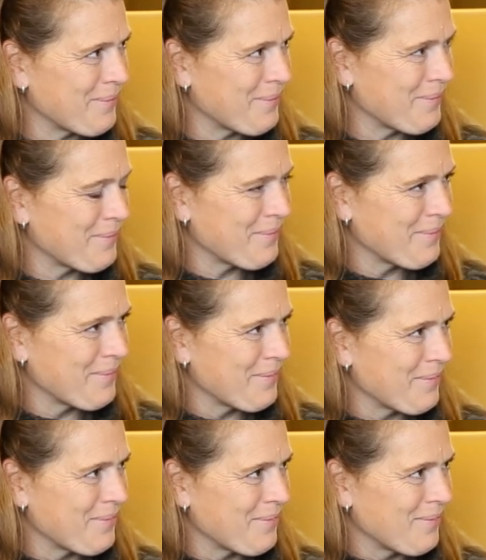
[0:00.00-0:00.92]

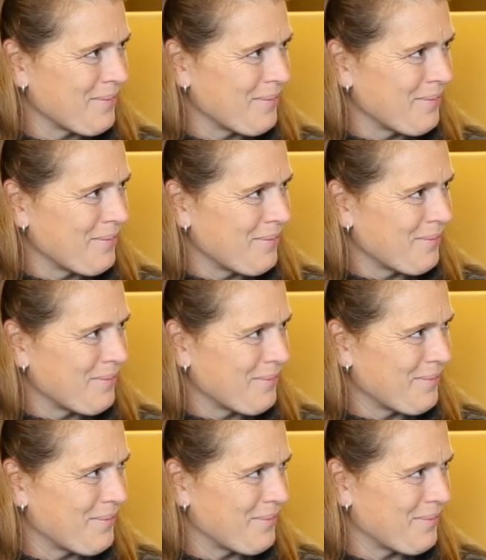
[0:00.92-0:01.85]

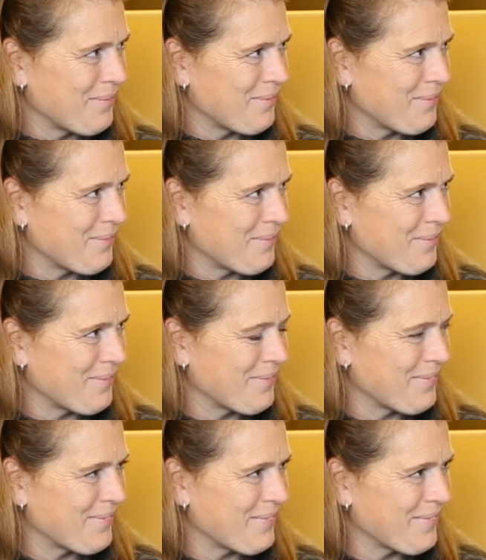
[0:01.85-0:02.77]

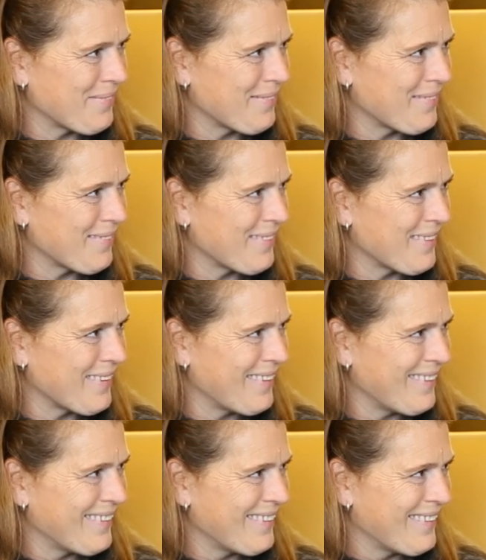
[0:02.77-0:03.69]

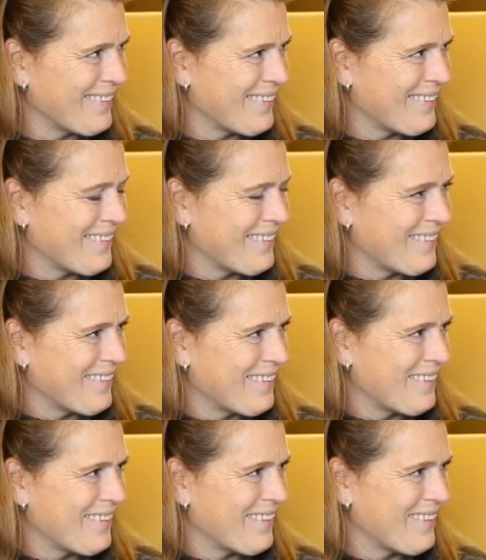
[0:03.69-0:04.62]

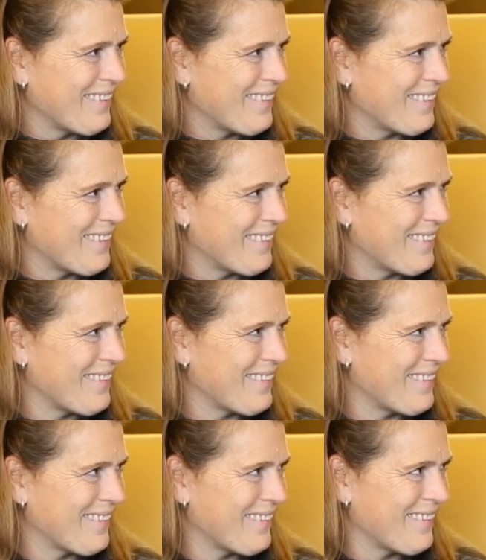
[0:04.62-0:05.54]

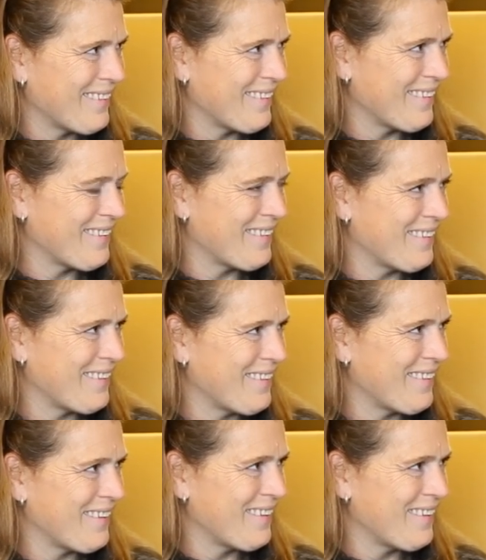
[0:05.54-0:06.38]
(silent)